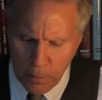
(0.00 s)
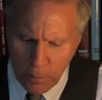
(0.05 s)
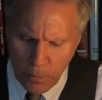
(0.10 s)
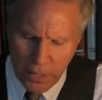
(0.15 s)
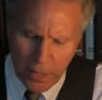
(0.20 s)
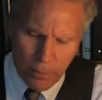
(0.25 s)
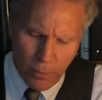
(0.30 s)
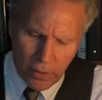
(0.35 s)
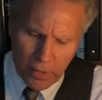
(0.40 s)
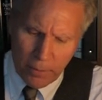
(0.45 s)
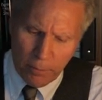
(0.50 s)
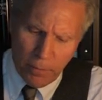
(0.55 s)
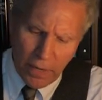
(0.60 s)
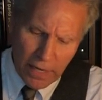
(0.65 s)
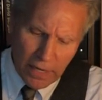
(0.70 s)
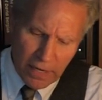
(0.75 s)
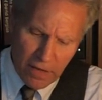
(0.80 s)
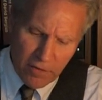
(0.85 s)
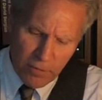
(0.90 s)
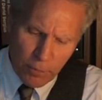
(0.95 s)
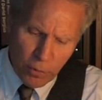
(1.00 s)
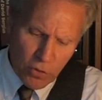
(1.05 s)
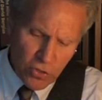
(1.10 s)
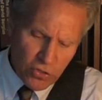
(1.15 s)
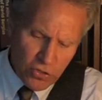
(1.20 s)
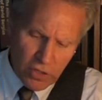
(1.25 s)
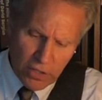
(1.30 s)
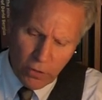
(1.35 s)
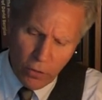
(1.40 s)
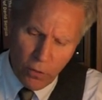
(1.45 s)
people in my life
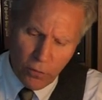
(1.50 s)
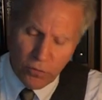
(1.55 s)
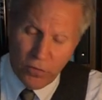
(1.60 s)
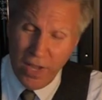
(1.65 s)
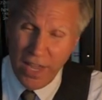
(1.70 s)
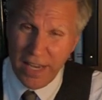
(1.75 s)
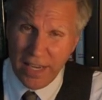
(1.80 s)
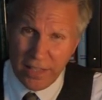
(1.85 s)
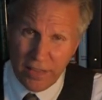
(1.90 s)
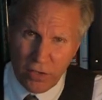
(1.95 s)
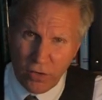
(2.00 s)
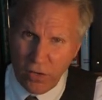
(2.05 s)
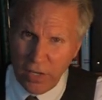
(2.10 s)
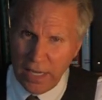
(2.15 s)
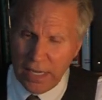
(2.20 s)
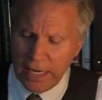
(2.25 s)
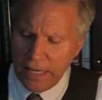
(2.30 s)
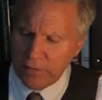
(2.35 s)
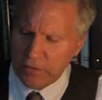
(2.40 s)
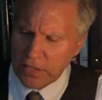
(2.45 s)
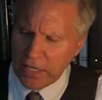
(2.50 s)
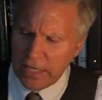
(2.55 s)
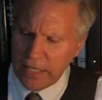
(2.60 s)
personally who have taken their lives,